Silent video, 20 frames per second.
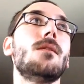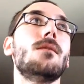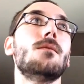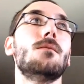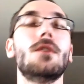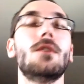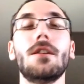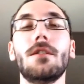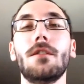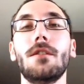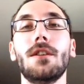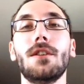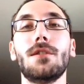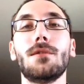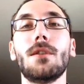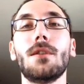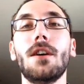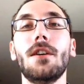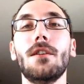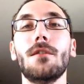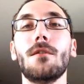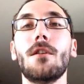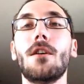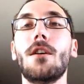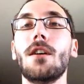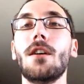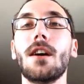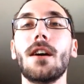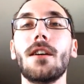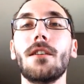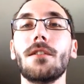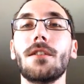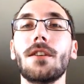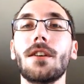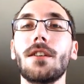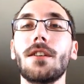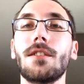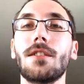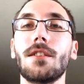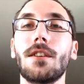Whether it's right or wrong, I don't
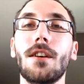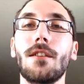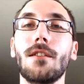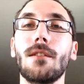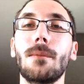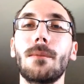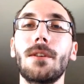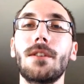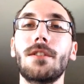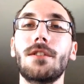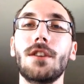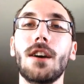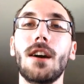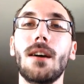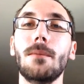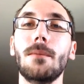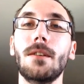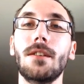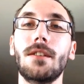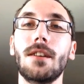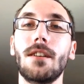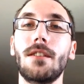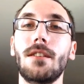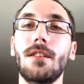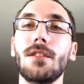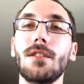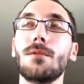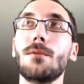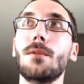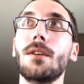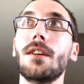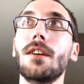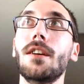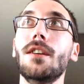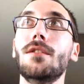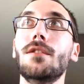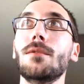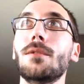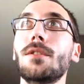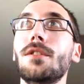think it's the government's job to tell us what
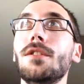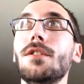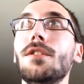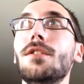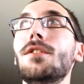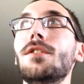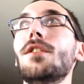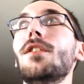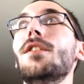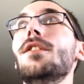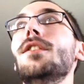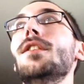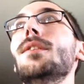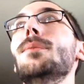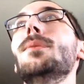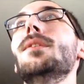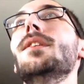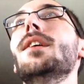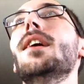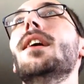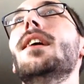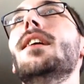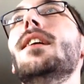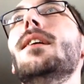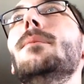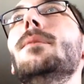age we should start dipping at.